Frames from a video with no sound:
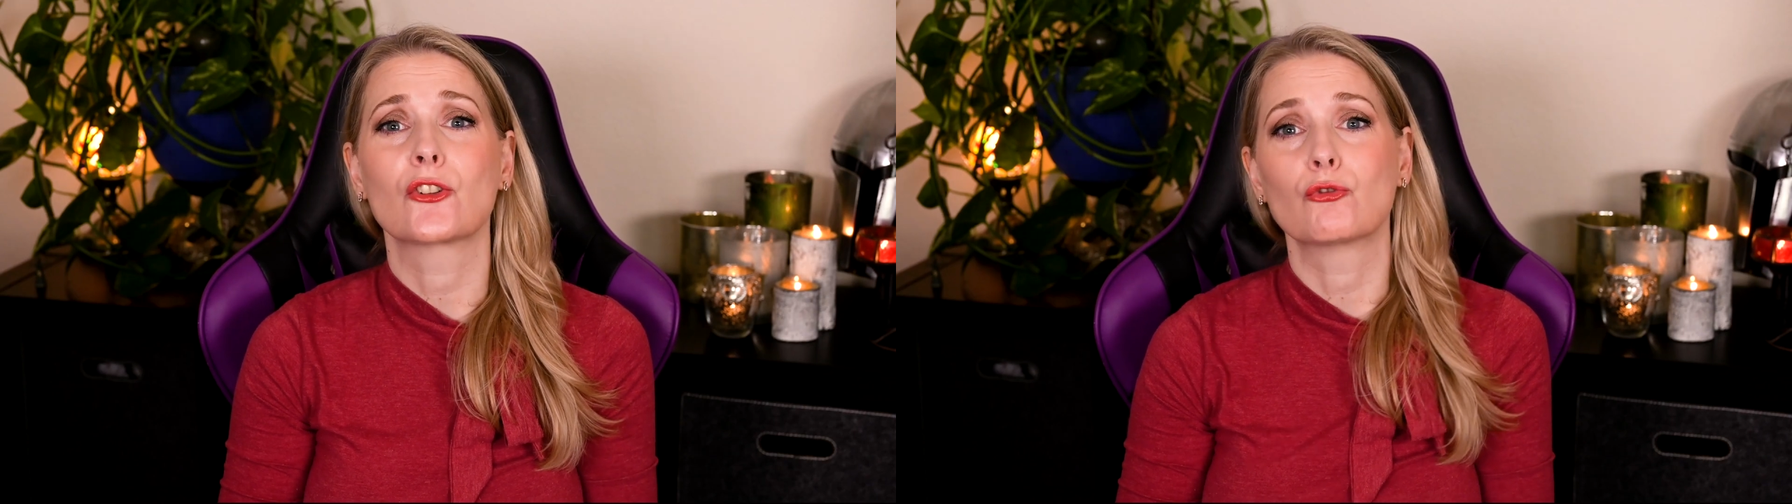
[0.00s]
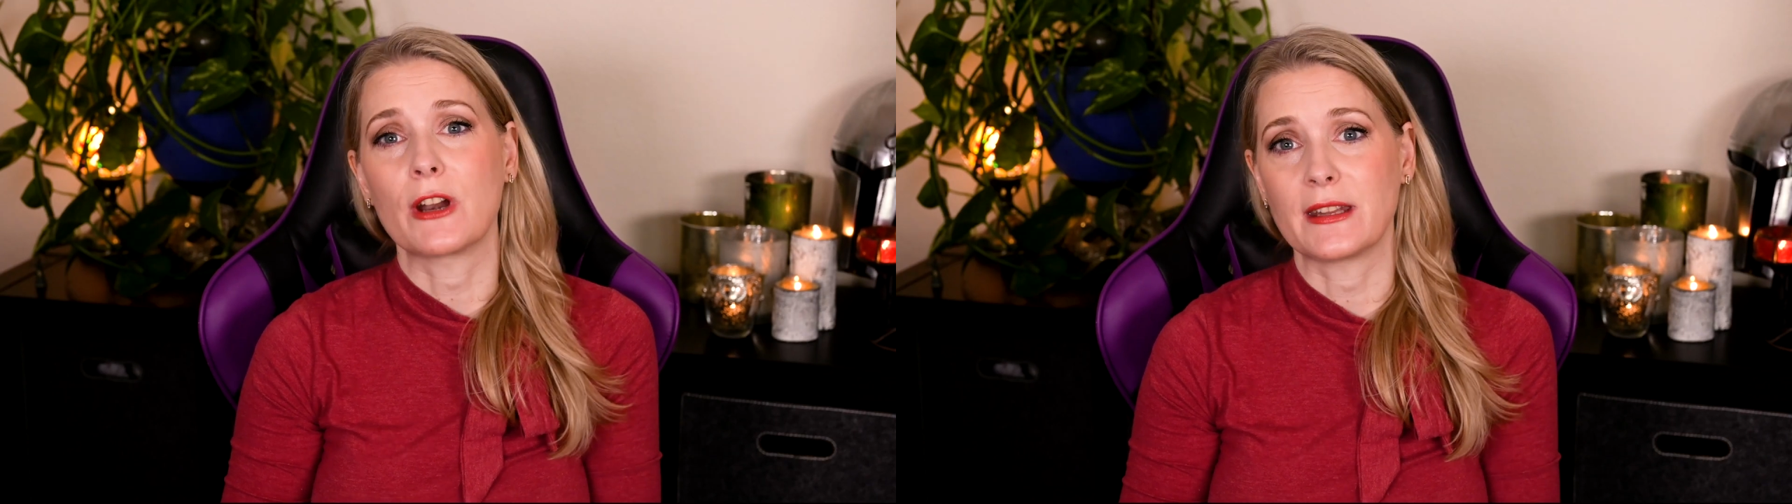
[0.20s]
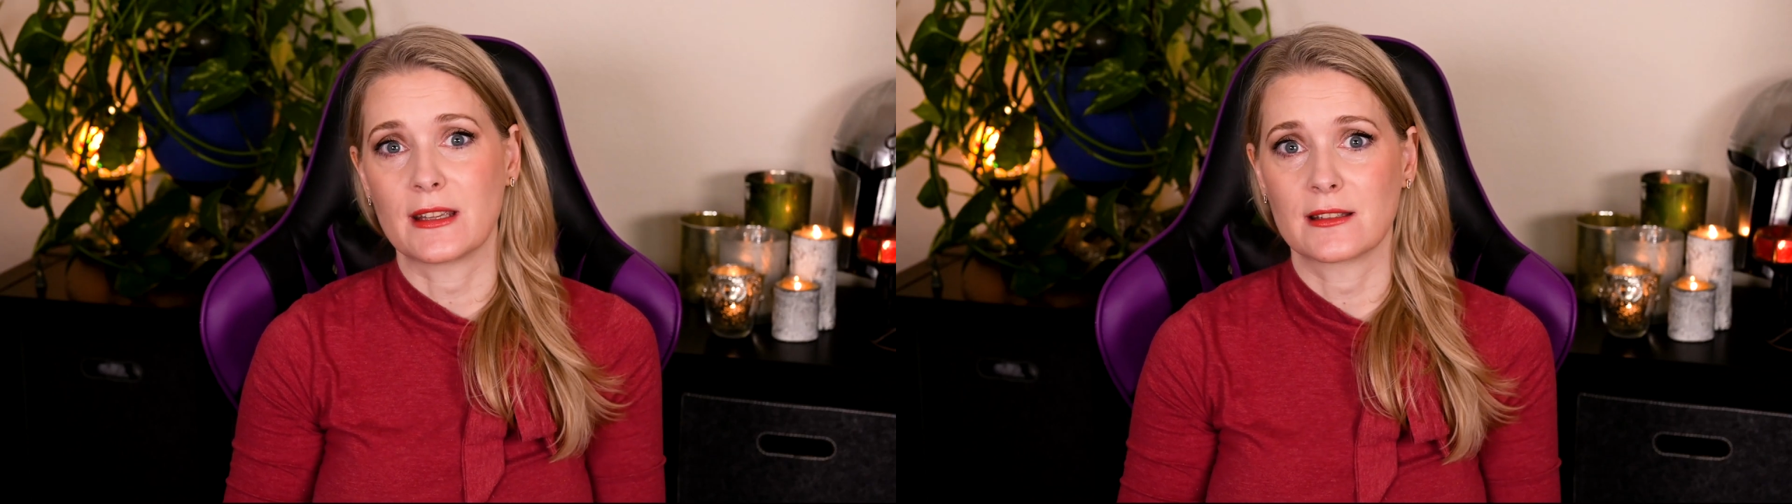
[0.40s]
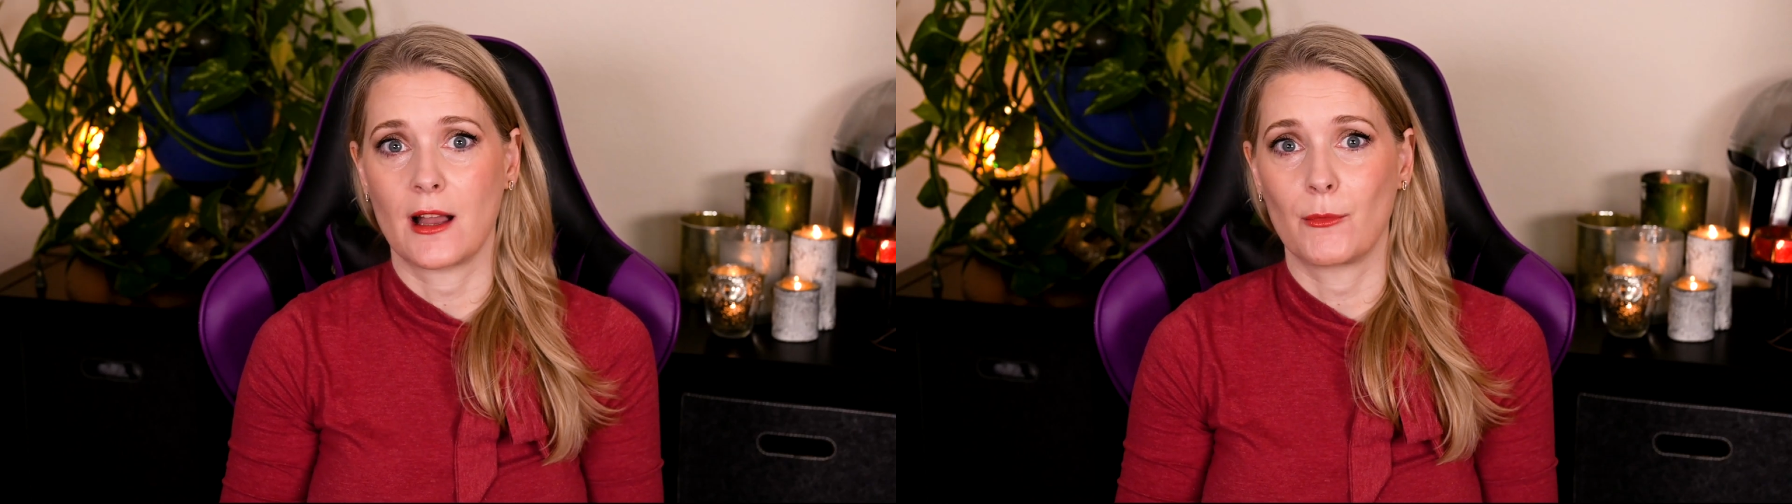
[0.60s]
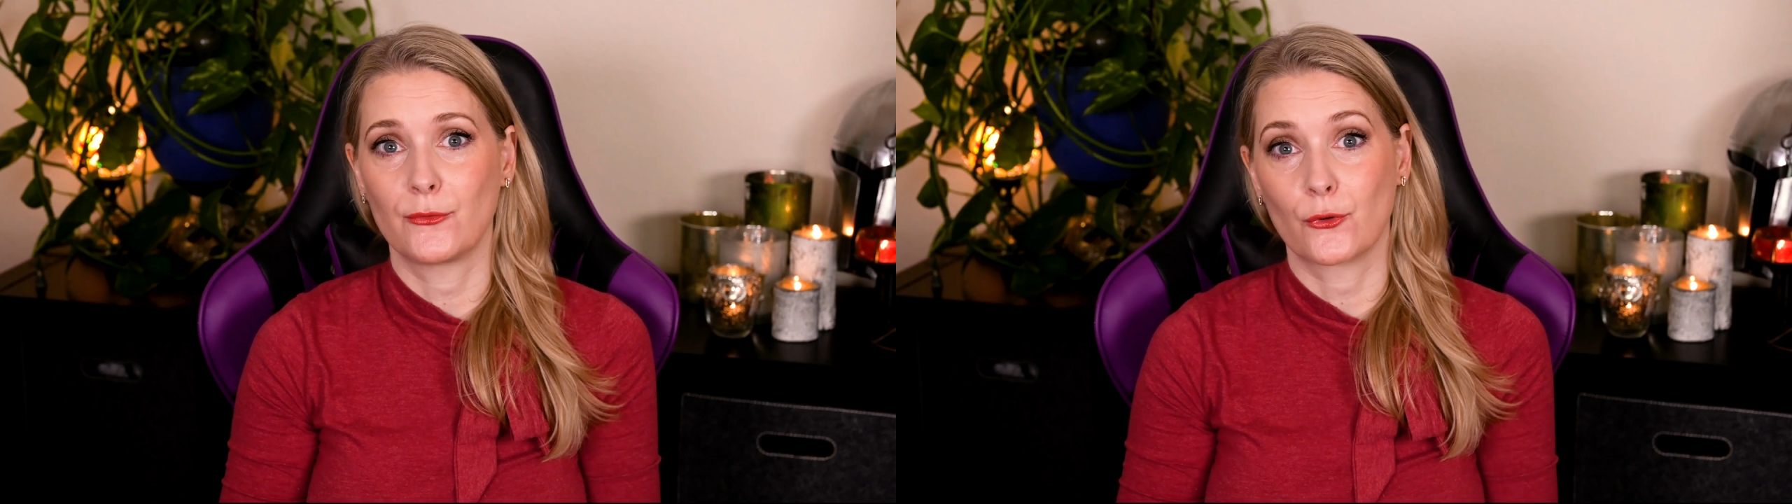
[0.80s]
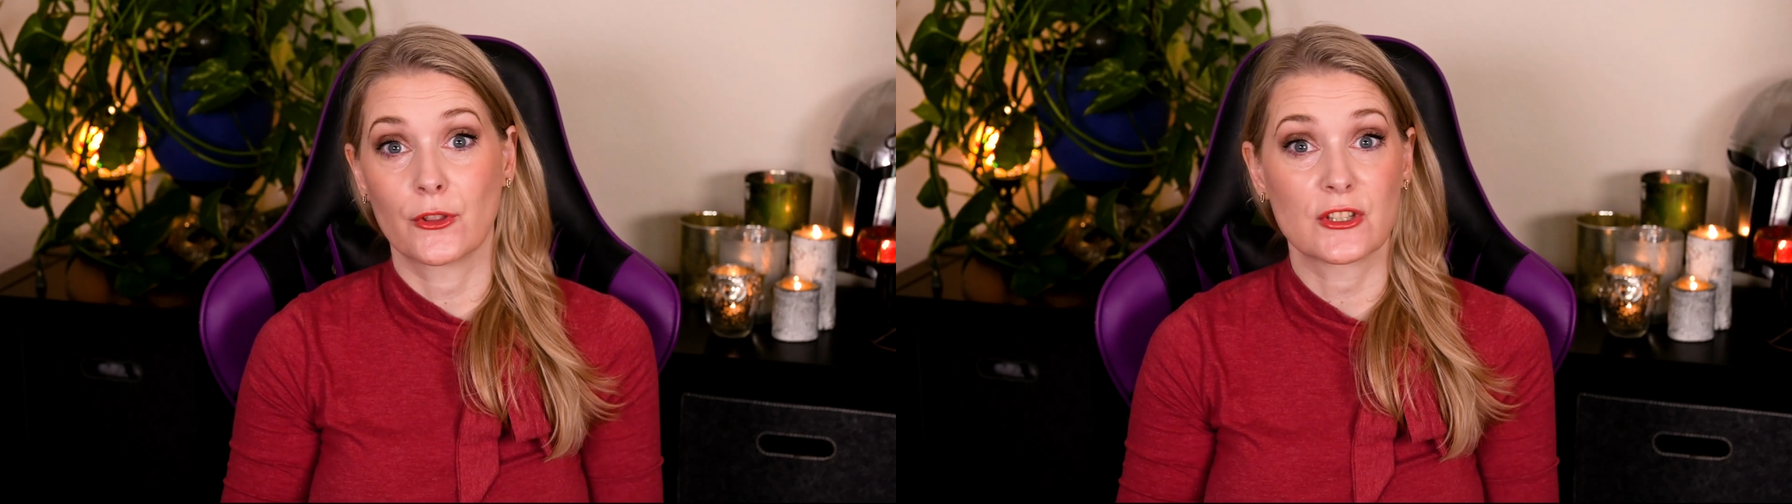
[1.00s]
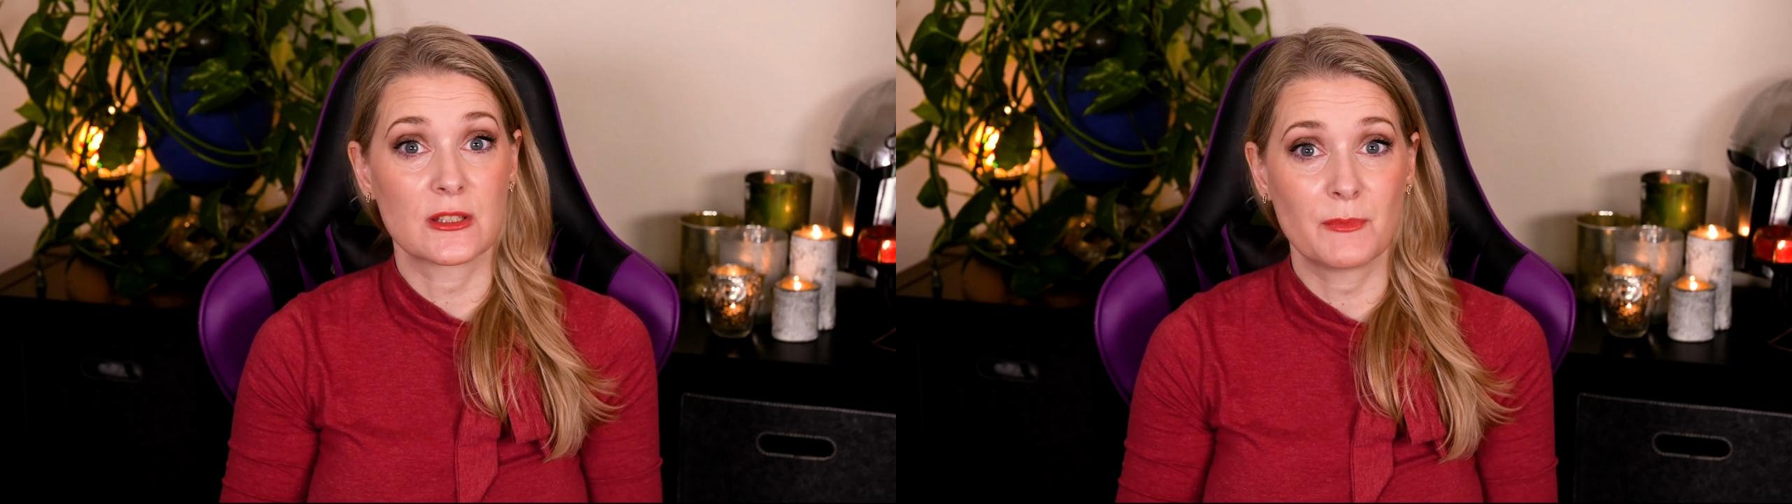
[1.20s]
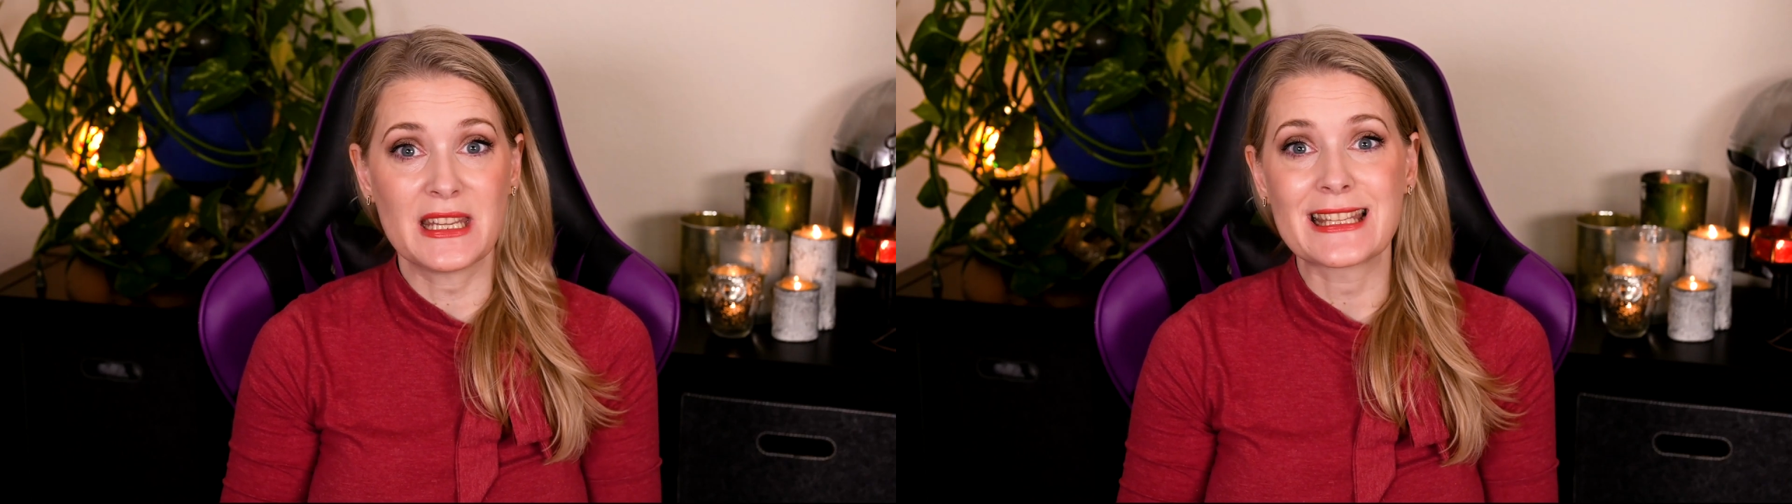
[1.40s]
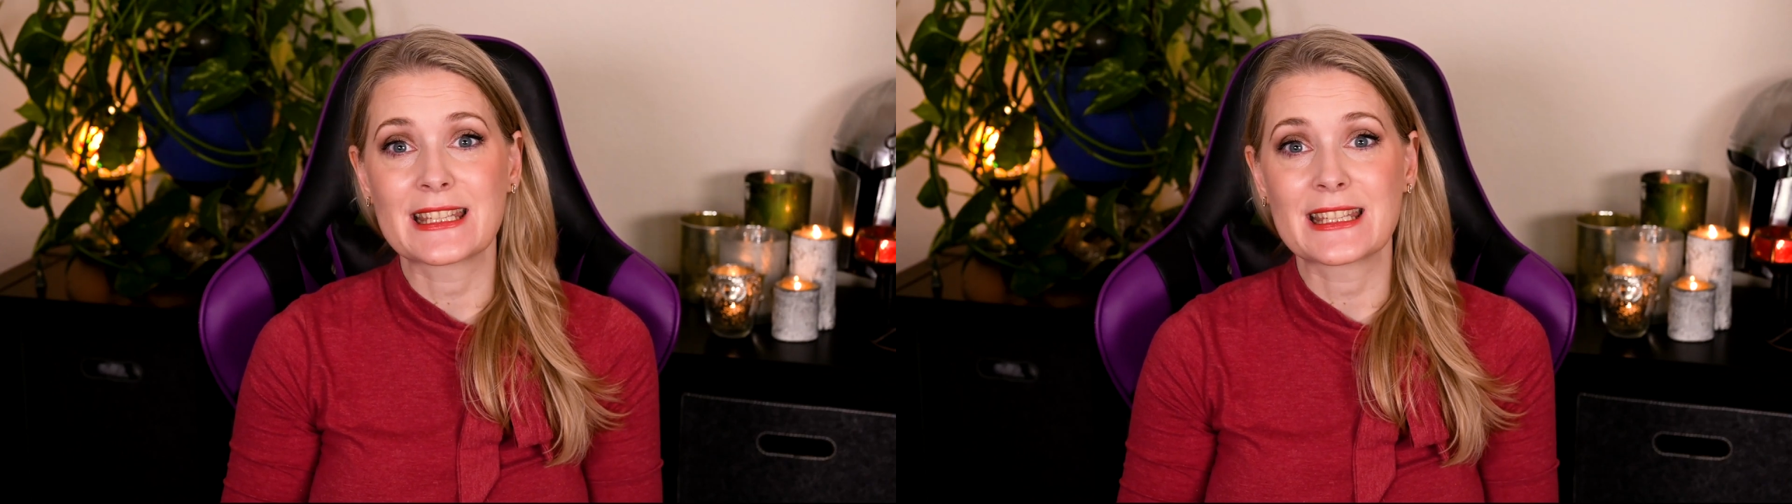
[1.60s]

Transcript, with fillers: great example for the speed